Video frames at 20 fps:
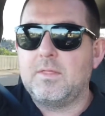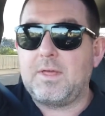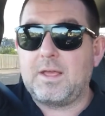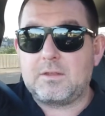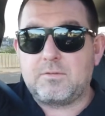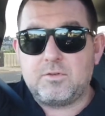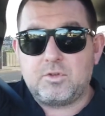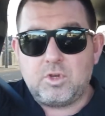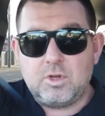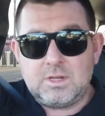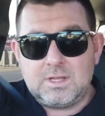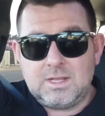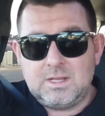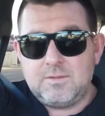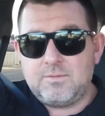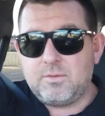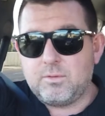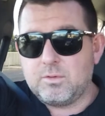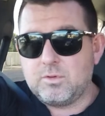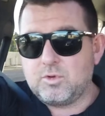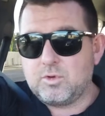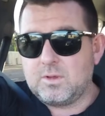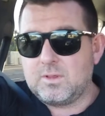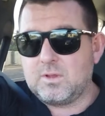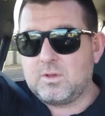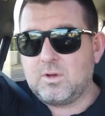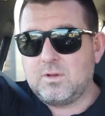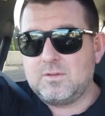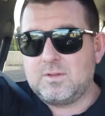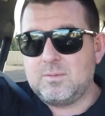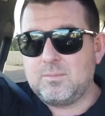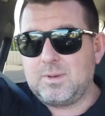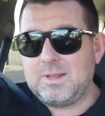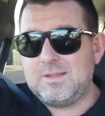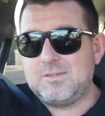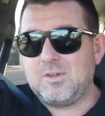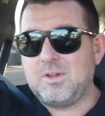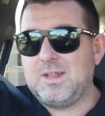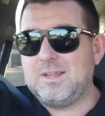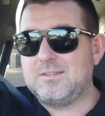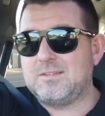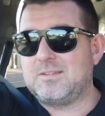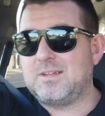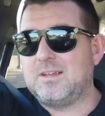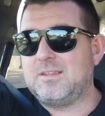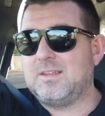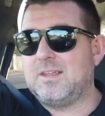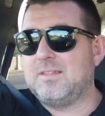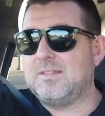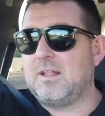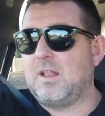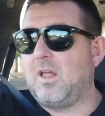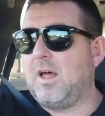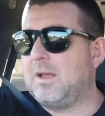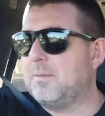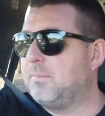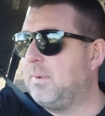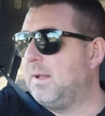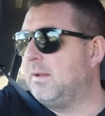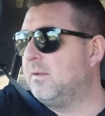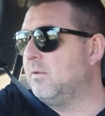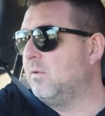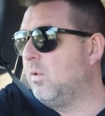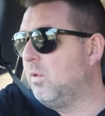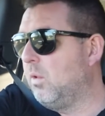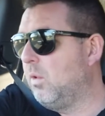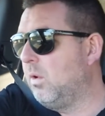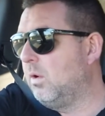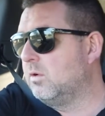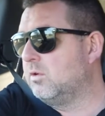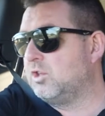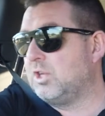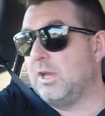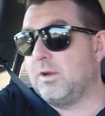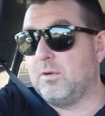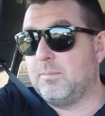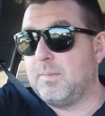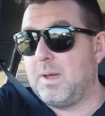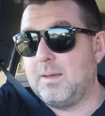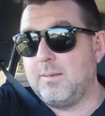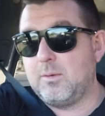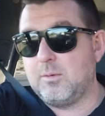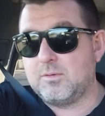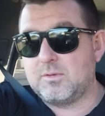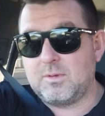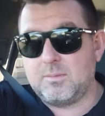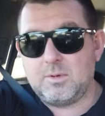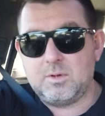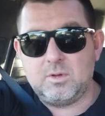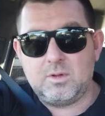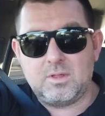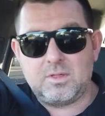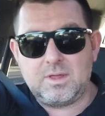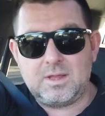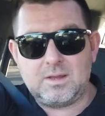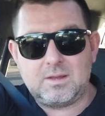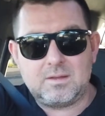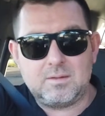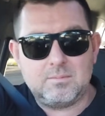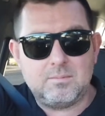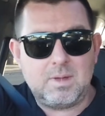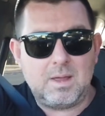Thanks for tuning in. If you're enjoying the content, please don't hesitate to hit the like button or share it maybe with someone who you think